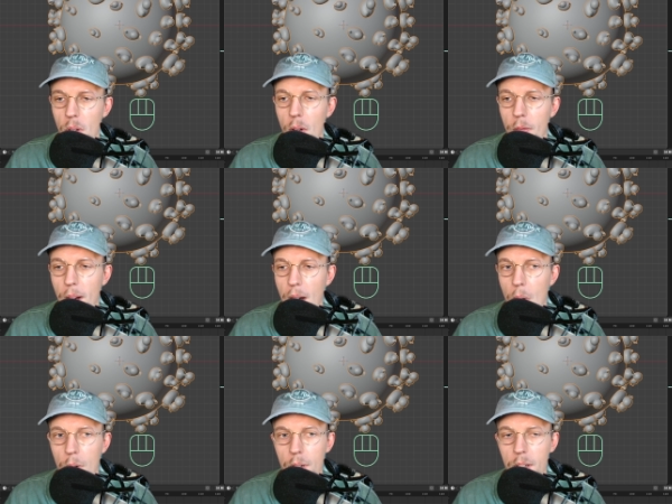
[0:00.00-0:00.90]
of
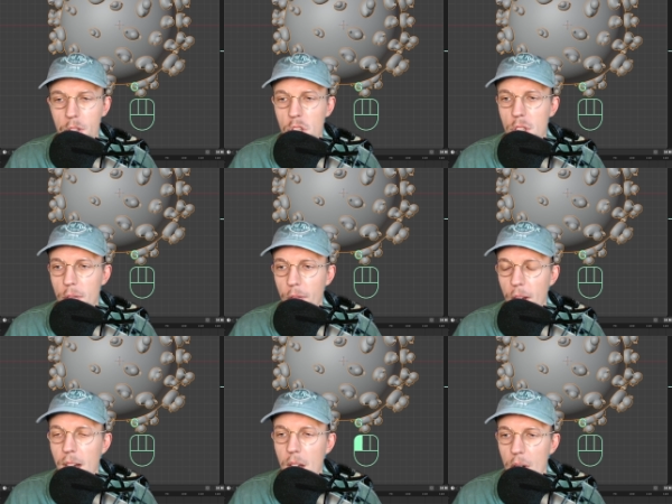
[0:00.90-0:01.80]
our
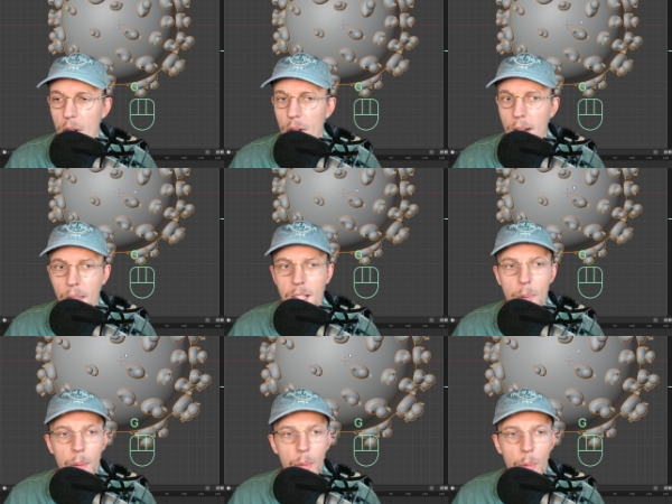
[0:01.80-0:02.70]
sphere, and that's
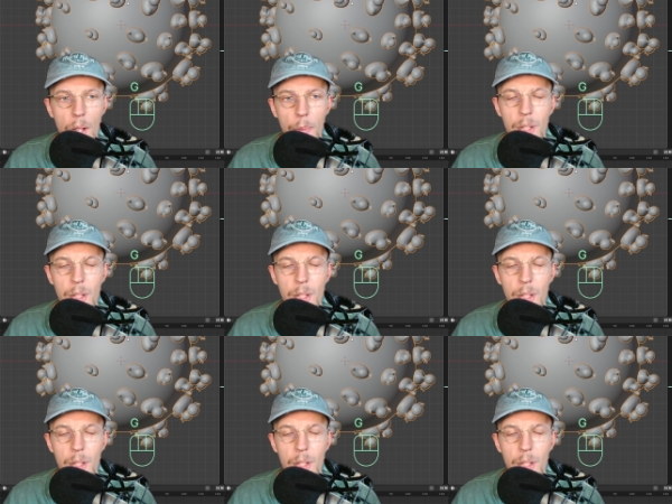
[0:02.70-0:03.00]
what we want,